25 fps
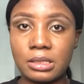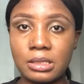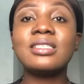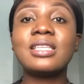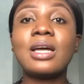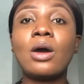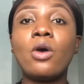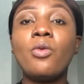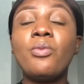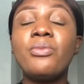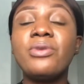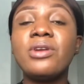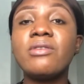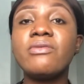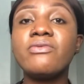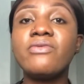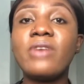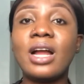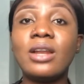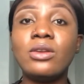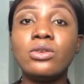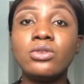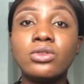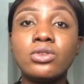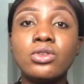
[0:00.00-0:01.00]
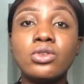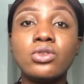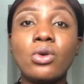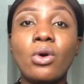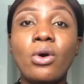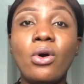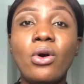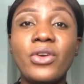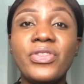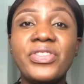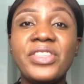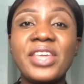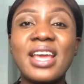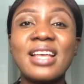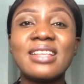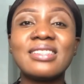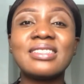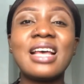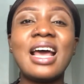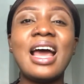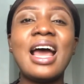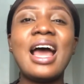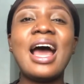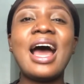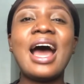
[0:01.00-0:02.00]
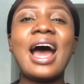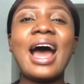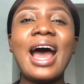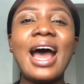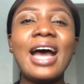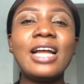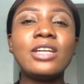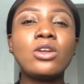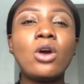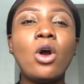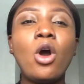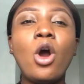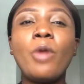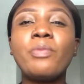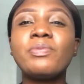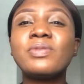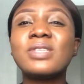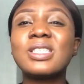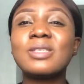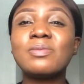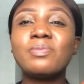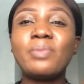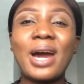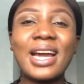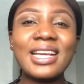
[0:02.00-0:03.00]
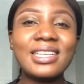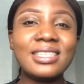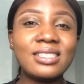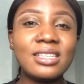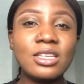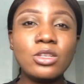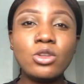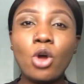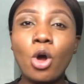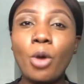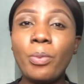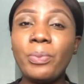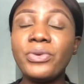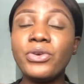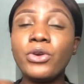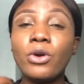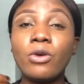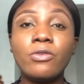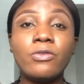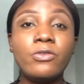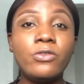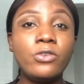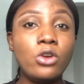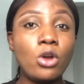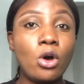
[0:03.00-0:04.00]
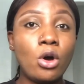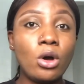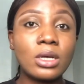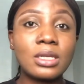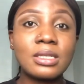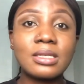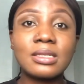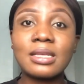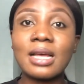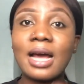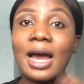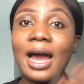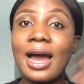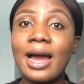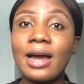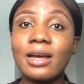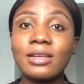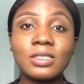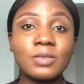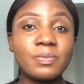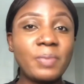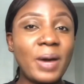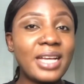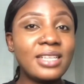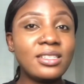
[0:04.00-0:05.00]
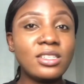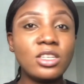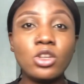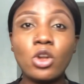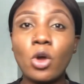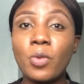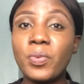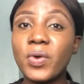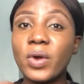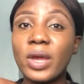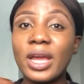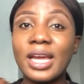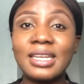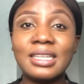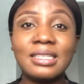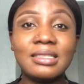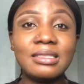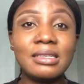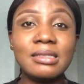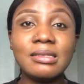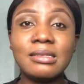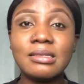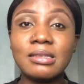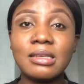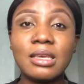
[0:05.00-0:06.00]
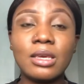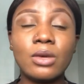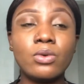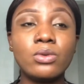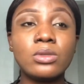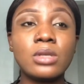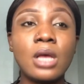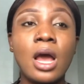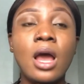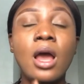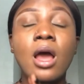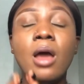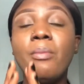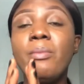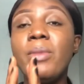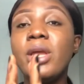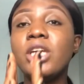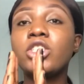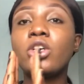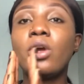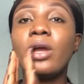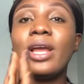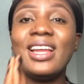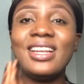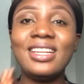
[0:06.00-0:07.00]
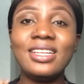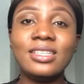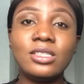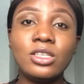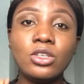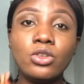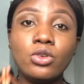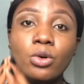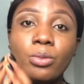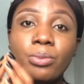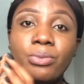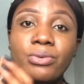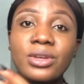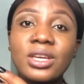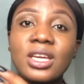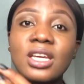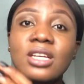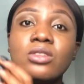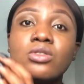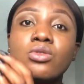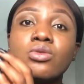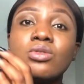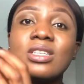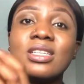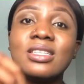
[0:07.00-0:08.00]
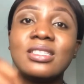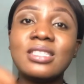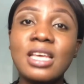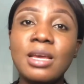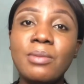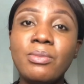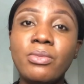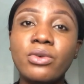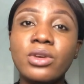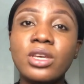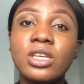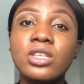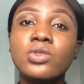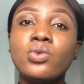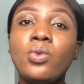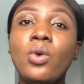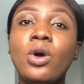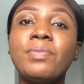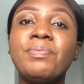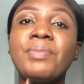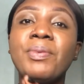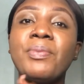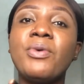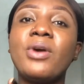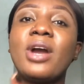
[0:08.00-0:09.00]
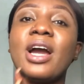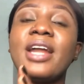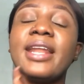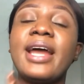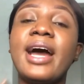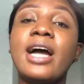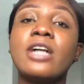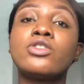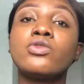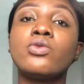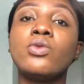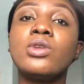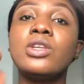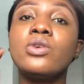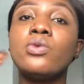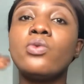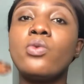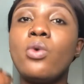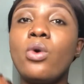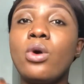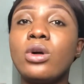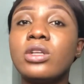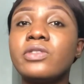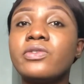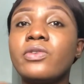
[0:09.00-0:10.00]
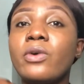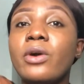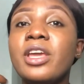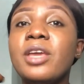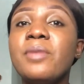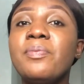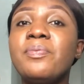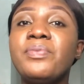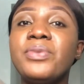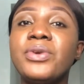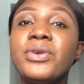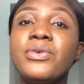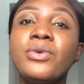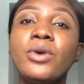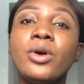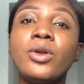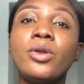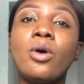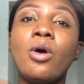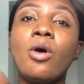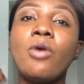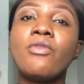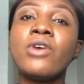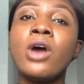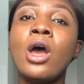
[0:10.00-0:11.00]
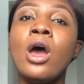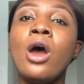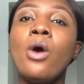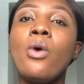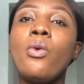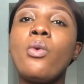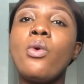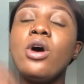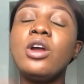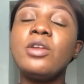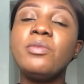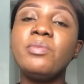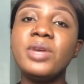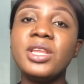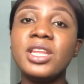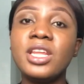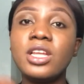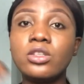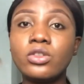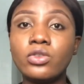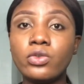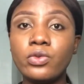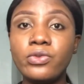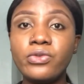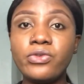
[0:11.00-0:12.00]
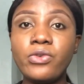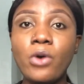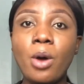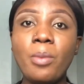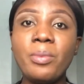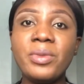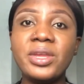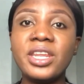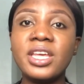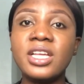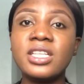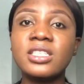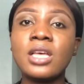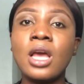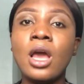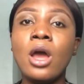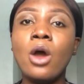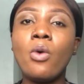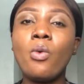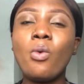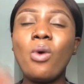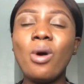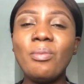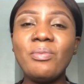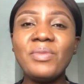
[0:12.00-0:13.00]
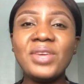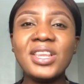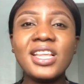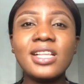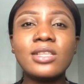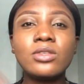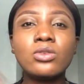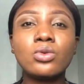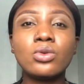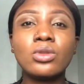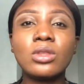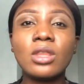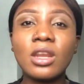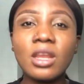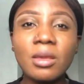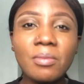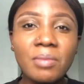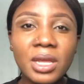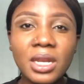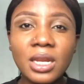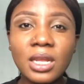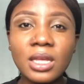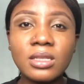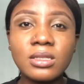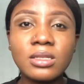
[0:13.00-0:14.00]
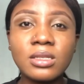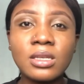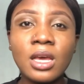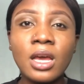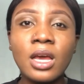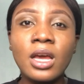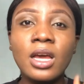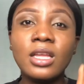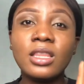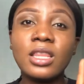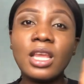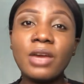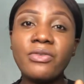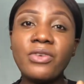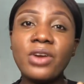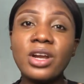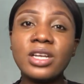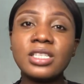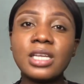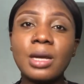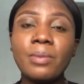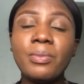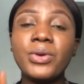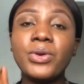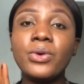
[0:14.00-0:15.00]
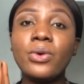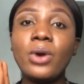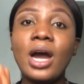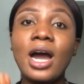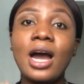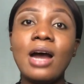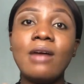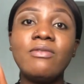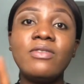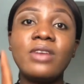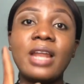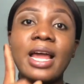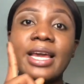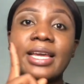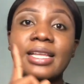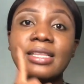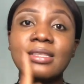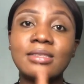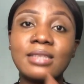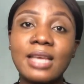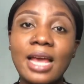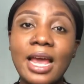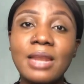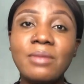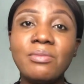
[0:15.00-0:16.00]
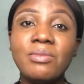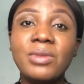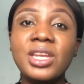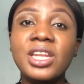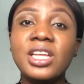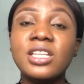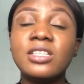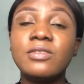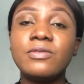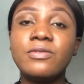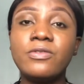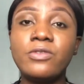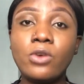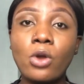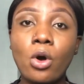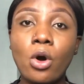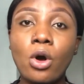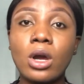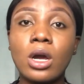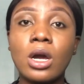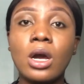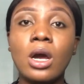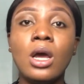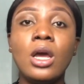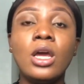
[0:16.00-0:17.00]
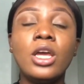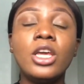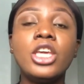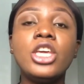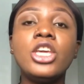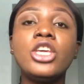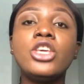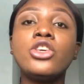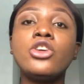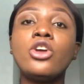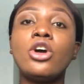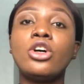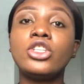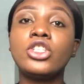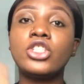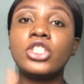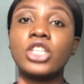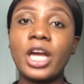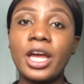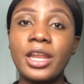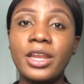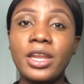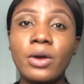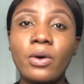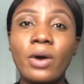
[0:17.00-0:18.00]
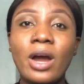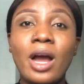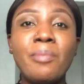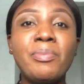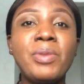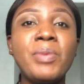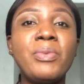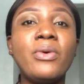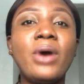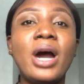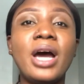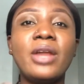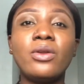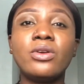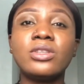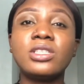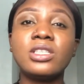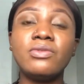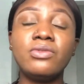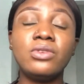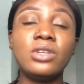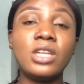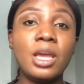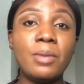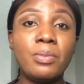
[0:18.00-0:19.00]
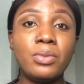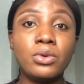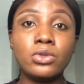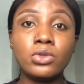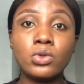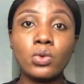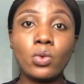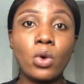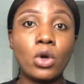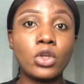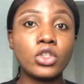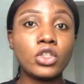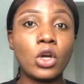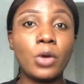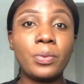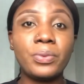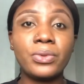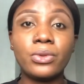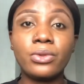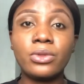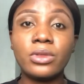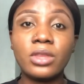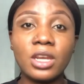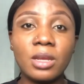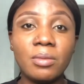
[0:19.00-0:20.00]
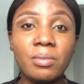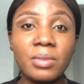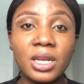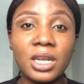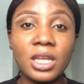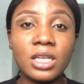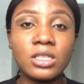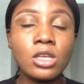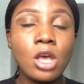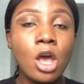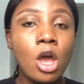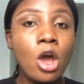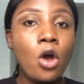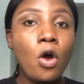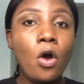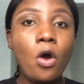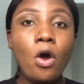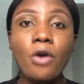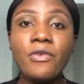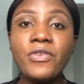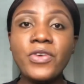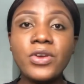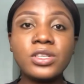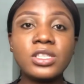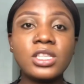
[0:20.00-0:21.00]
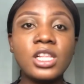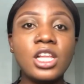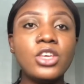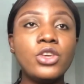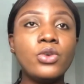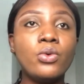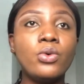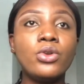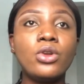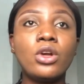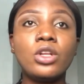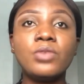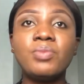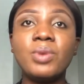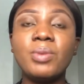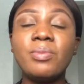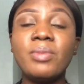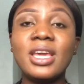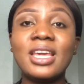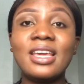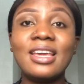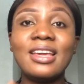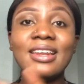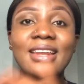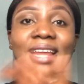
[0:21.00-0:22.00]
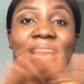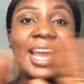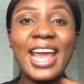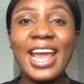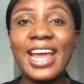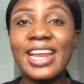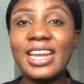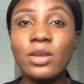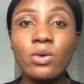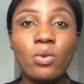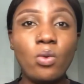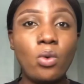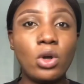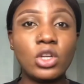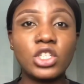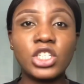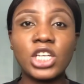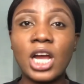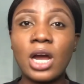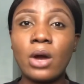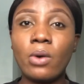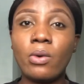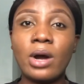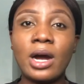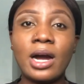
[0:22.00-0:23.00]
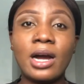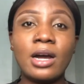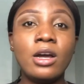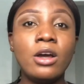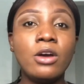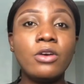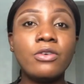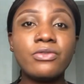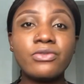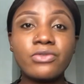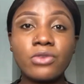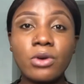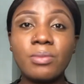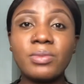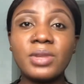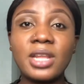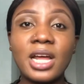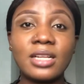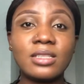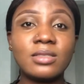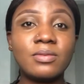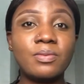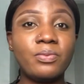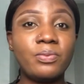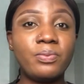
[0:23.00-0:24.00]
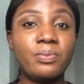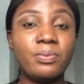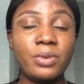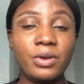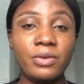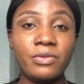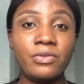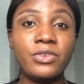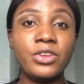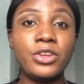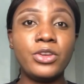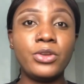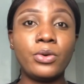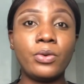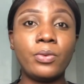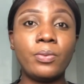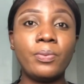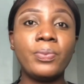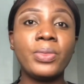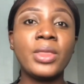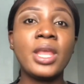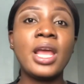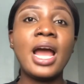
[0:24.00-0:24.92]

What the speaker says: Things that will bring value to your audience. Add up, spicing up your vlogs, spicing up your editing skills. Make sure anything you're bringing to the table is what people can actually watch for a period of 1 minute to 4 minutes, 1 minute to 3 minutes. Take, for example, you have like 10-minute vlog in your channel and people are not even able to watch up to 3 minutes. Obviously, you will not be making any watch hour from that video.